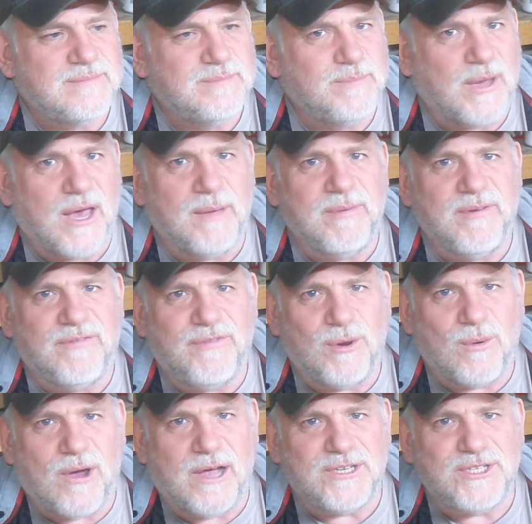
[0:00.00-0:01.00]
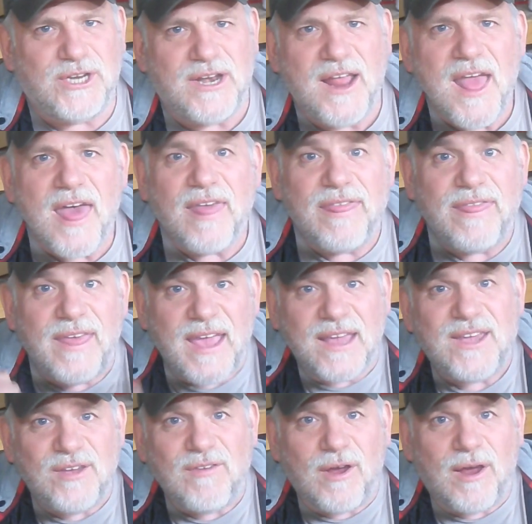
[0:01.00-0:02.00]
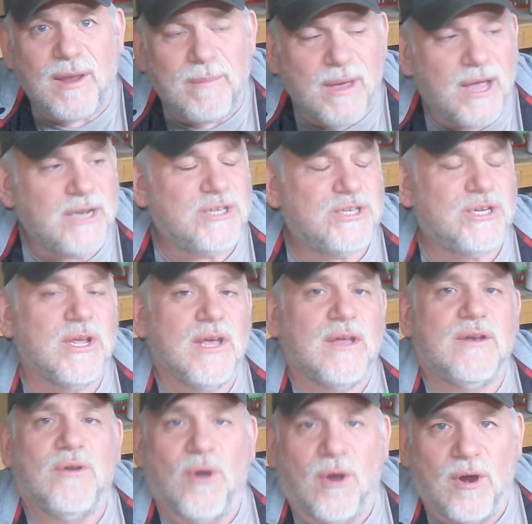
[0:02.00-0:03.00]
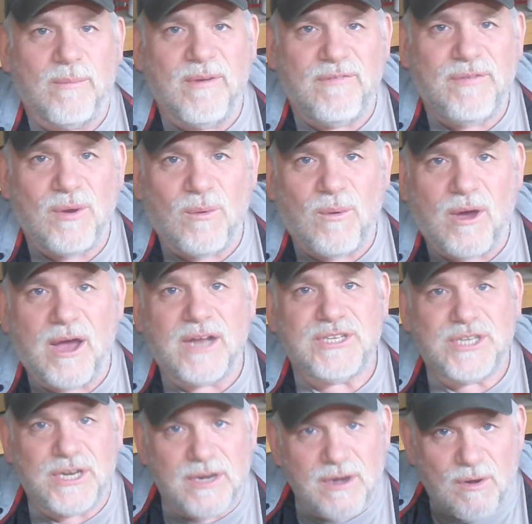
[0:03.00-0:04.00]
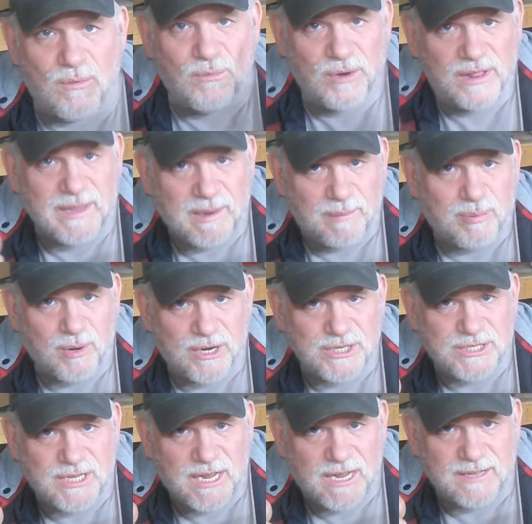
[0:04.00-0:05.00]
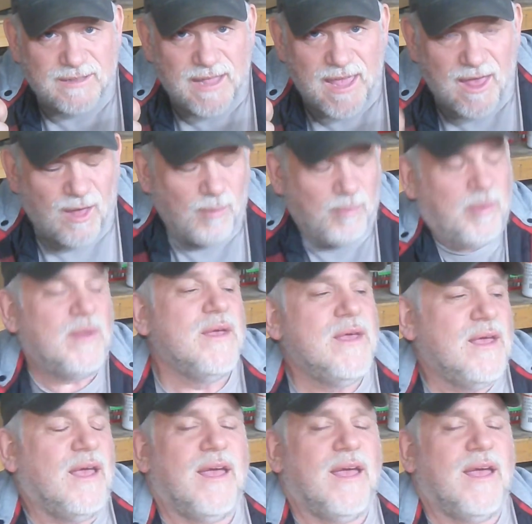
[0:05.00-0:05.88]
Bob, if you're watching, thank you very much. Norm, if you're watching, really appreciate the help.